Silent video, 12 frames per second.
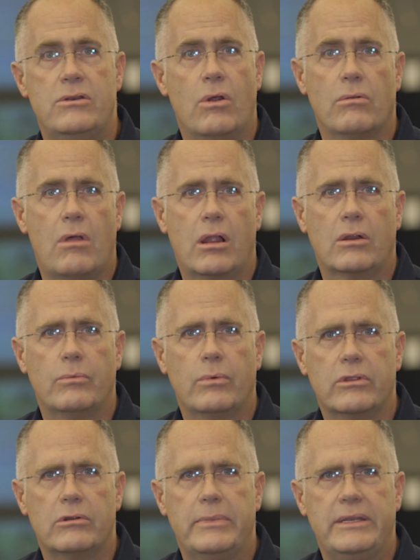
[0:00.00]
No longer
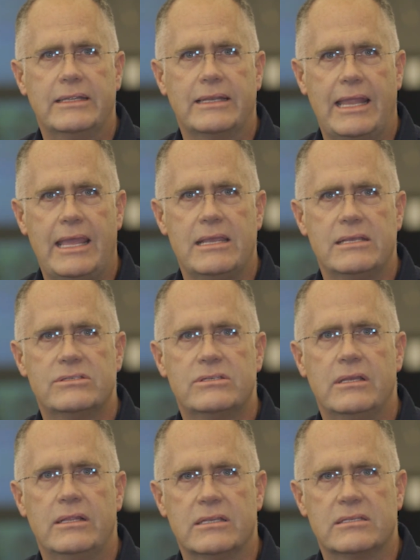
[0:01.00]
will there be
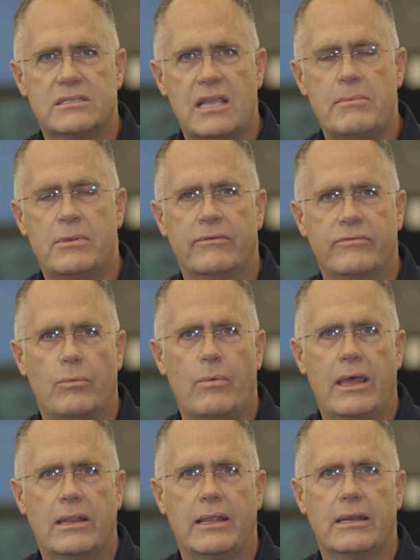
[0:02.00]
delays in the assignment of the
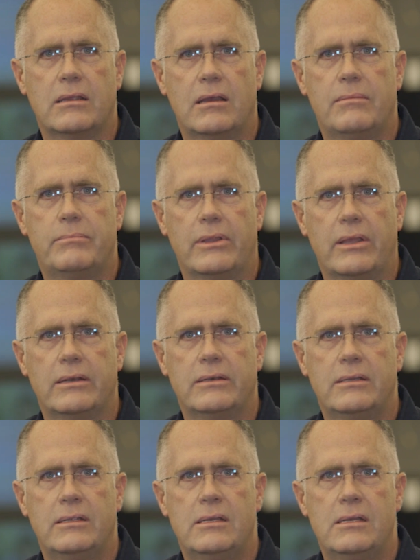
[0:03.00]
wildland comm plan.
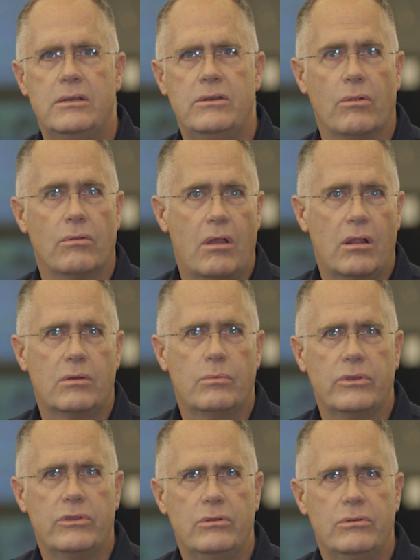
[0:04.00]
No longer
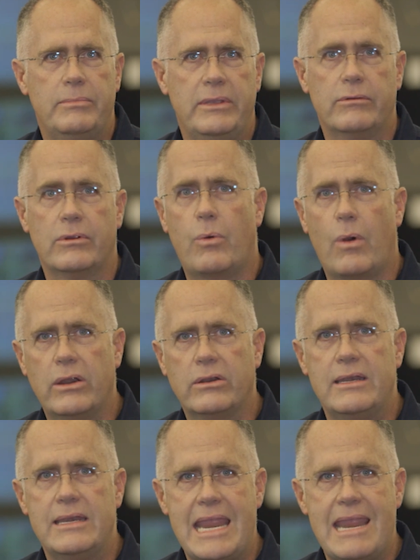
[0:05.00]
will you be
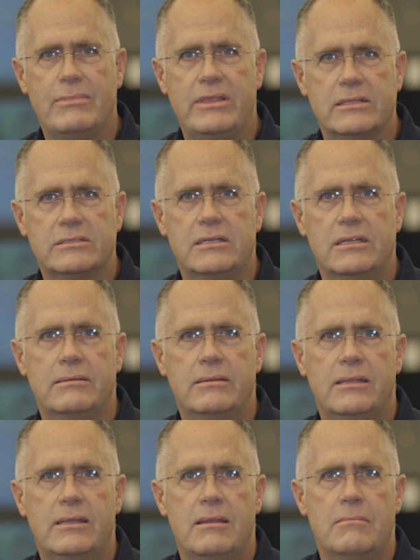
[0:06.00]
required to name the incident
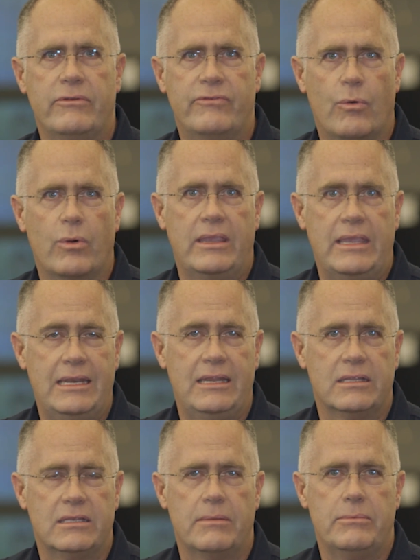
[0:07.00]
before
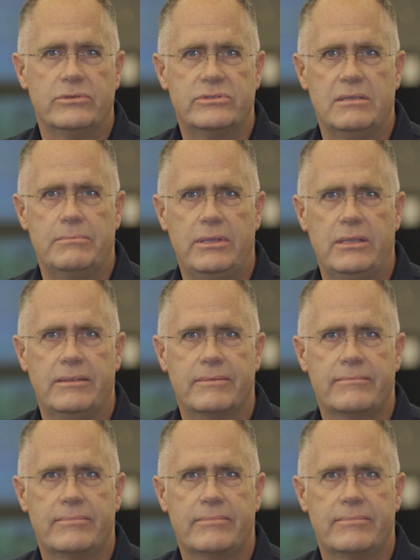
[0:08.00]
getting the WCP.